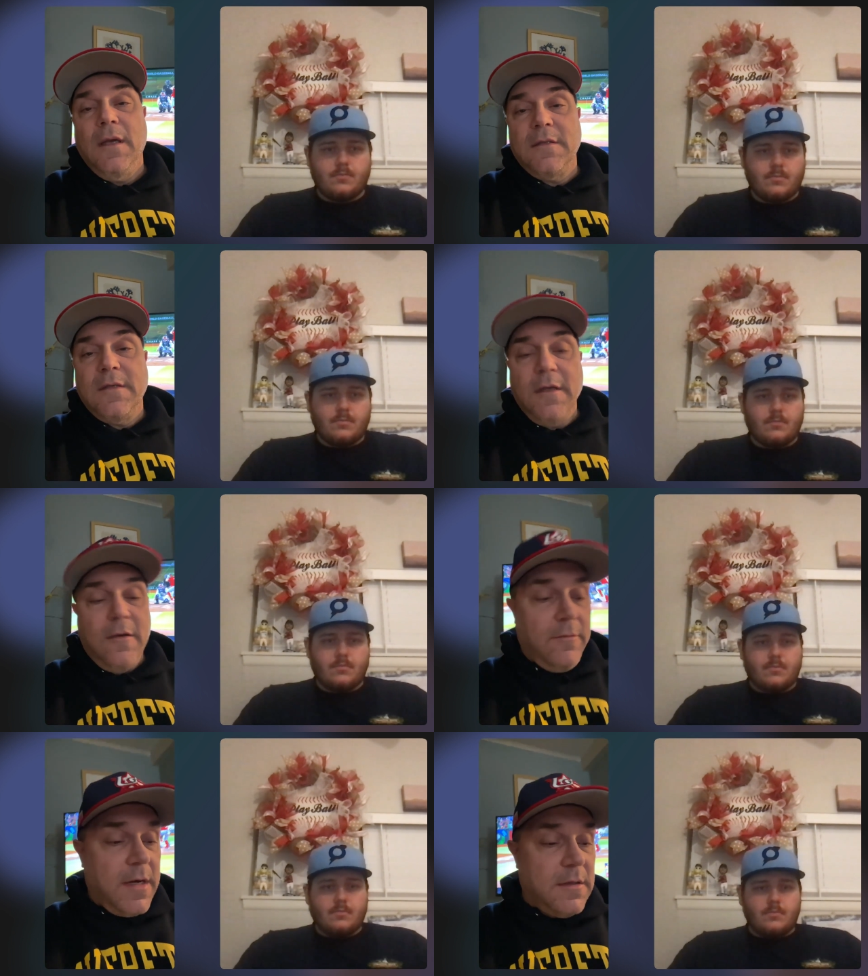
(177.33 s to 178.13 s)
Speaker 1: I
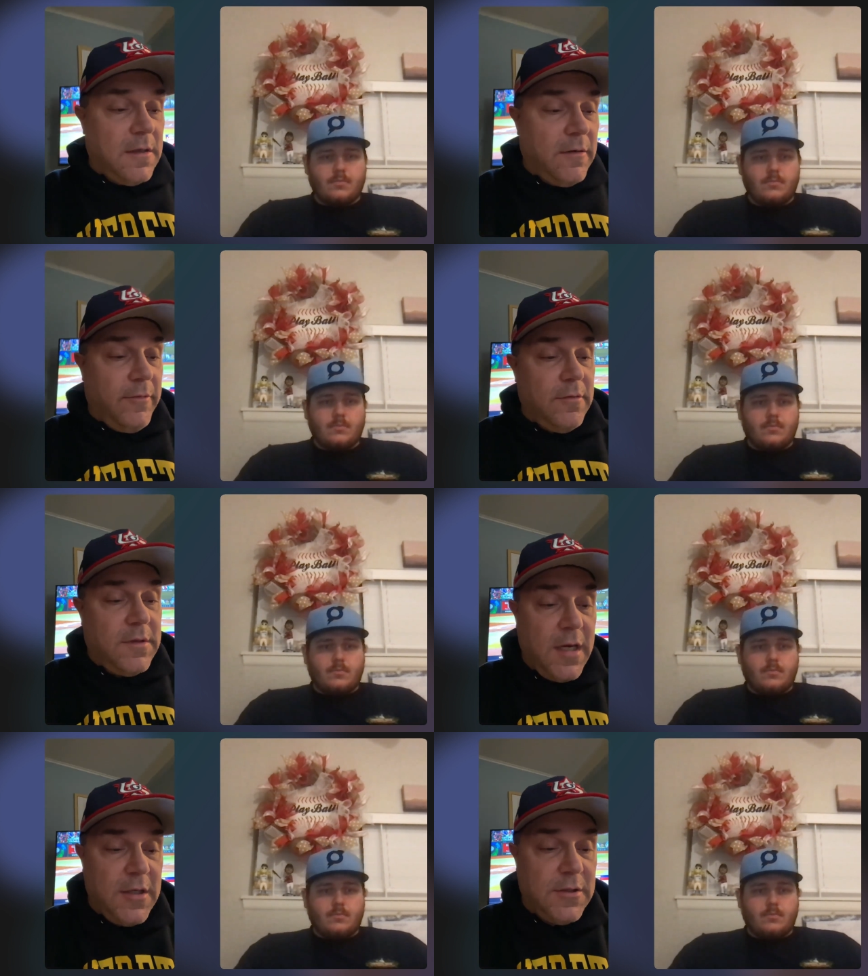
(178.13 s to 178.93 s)
said, go right into the
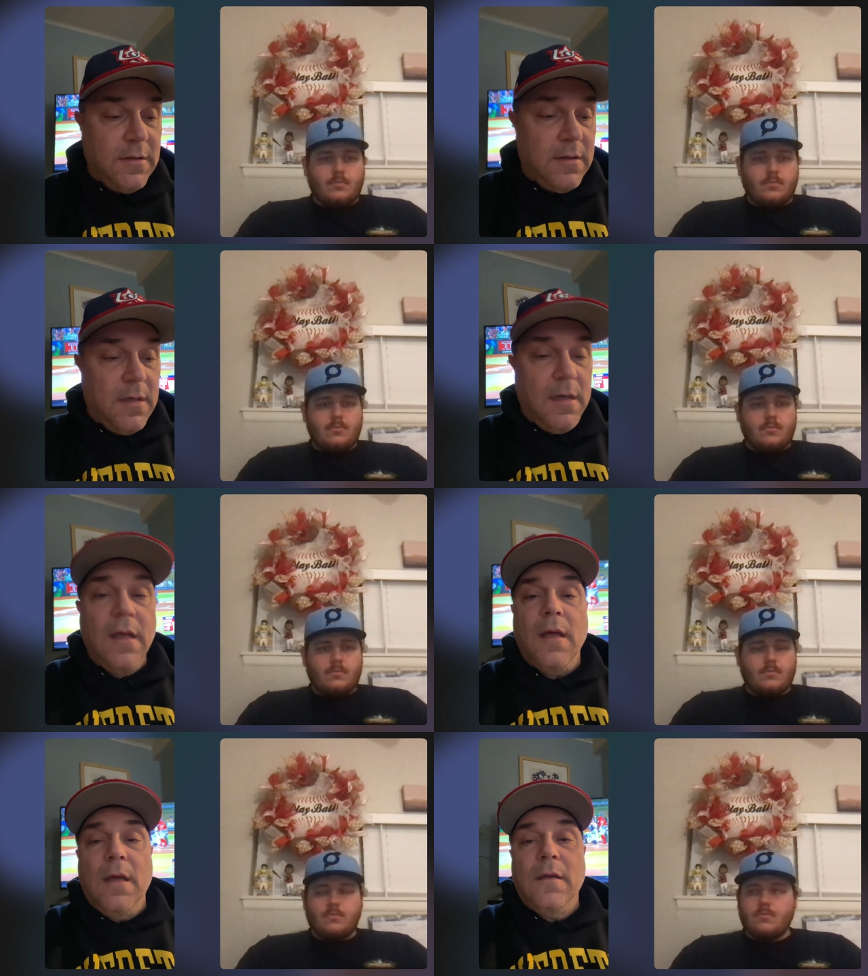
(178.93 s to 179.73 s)
rotation.
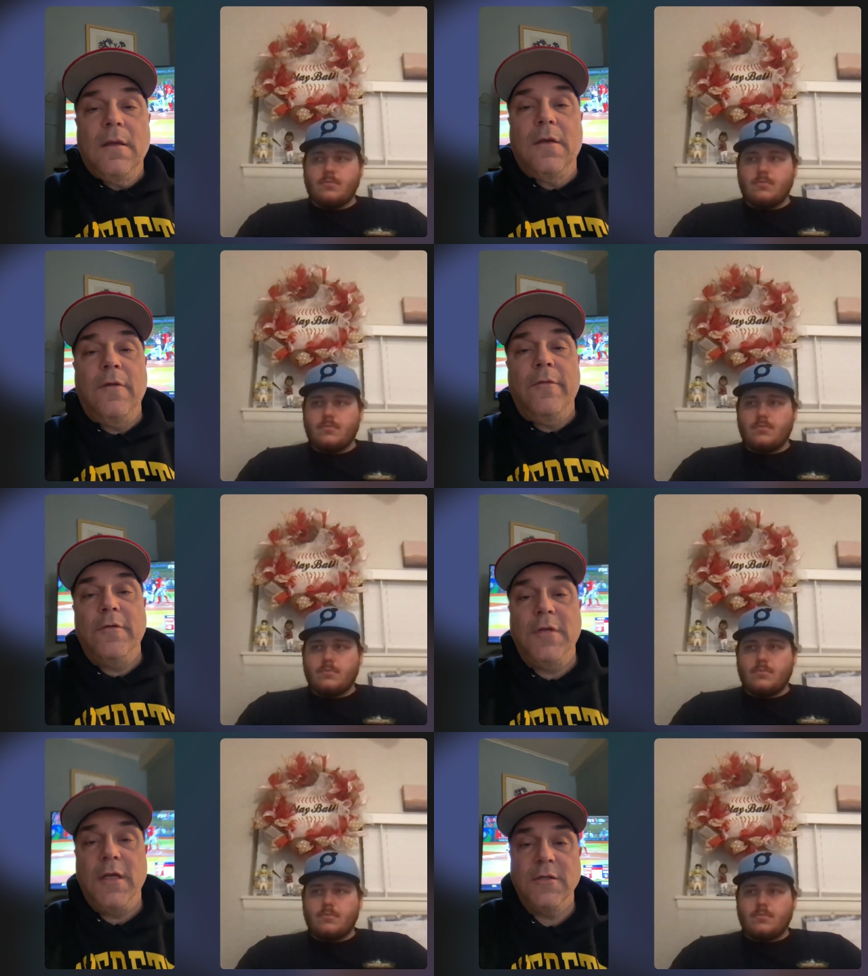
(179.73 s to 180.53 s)
Ah, good
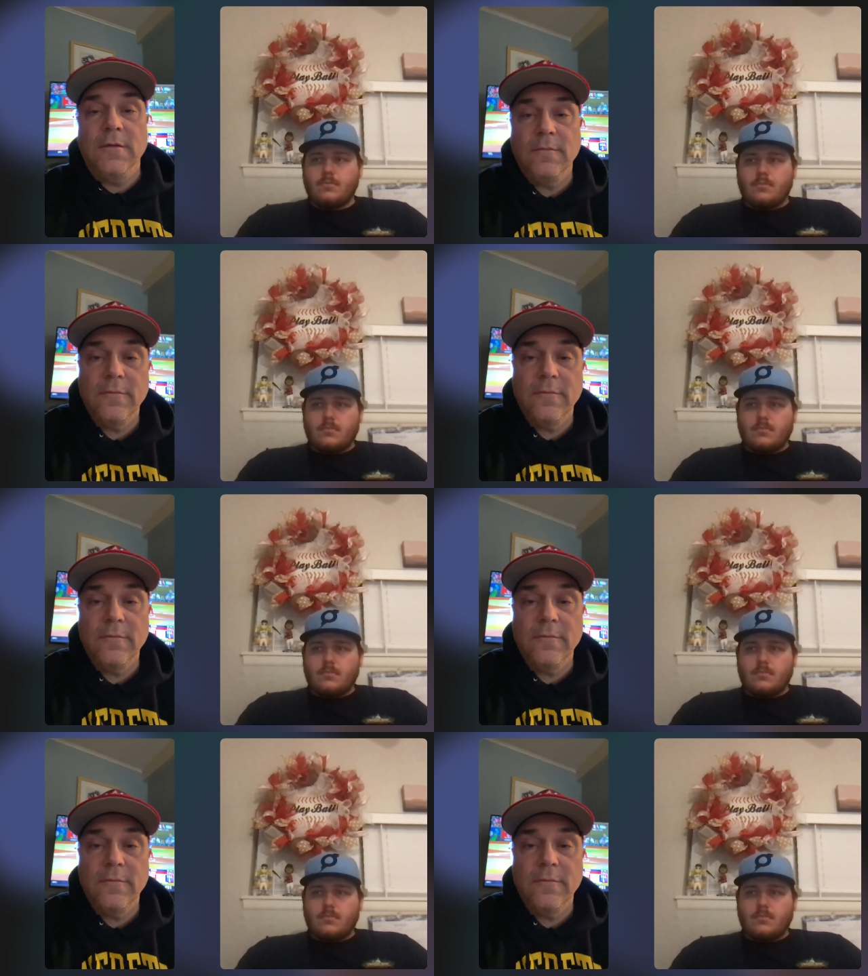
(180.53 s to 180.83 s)
rotation.